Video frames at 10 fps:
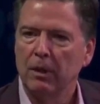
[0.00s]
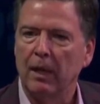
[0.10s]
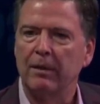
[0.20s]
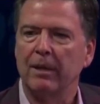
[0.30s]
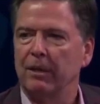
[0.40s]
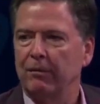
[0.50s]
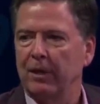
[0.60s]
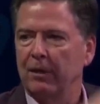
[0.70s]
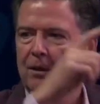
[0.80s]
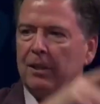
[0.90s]
I think of
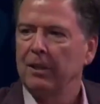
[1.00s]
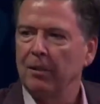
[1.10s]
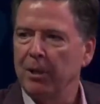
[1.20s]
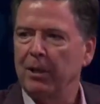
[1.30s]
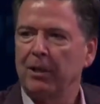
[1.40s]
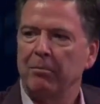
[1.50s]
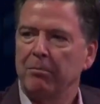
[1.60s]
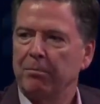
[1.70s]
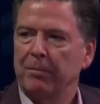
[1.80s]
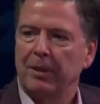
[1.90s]
the American
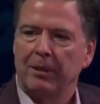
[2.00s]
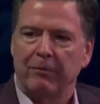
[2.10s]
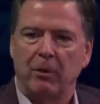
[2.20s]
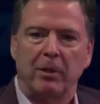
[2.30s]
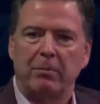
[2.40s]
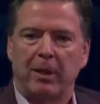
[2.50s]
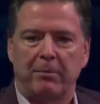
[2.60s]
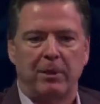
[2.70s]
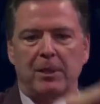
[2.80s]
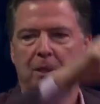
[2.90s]
voting
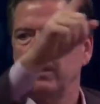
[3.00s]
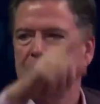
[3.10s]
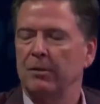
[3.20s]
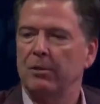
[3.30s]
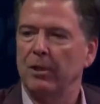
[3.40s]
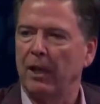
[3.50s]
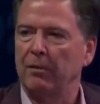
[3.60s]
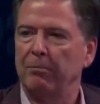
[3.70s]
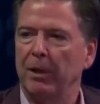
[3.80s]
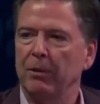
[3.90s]
population as a
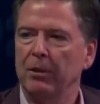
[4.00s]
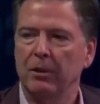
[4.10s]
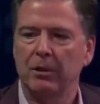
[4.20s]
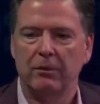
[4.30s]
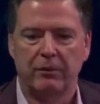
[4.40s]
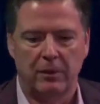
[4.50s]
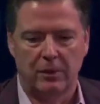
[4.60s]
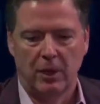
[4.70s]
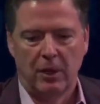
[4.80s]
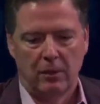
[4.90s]
giant bell curve. There's,
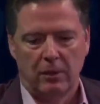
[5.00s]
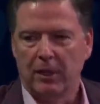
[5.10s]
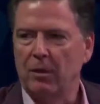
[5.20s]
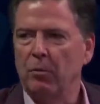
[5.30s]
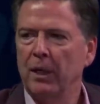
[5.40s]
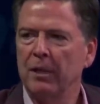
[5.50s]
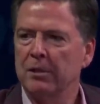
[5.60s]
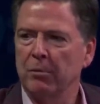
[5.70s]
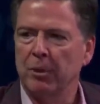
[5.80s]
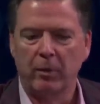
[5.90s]
at the wings
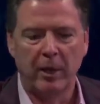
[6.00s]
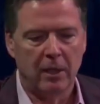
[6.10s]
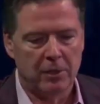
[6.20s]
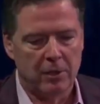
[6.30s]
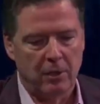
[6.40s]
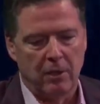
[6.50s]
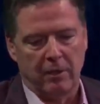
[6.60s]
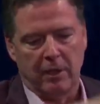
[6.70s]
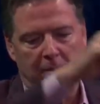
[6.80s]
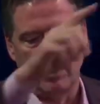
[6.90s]
are where the wing nuts are, and
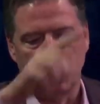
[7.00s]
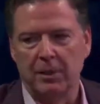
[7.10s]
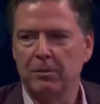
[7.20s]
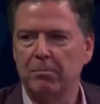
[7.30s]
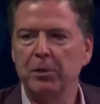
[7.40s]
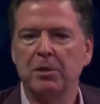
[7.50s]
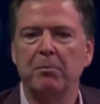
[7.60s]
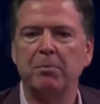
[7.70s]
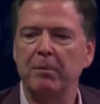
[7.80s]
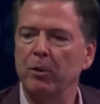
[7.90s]
in the middle is mostly
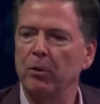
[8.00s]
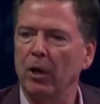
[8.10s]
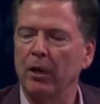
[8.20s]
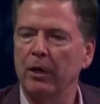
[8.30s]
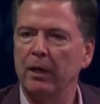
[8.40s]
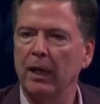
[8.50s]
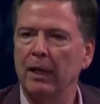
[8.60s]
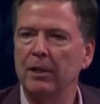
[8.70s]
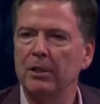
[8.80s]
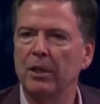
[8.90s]
people who are
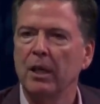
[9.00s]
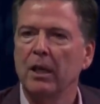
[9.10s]
unengaged.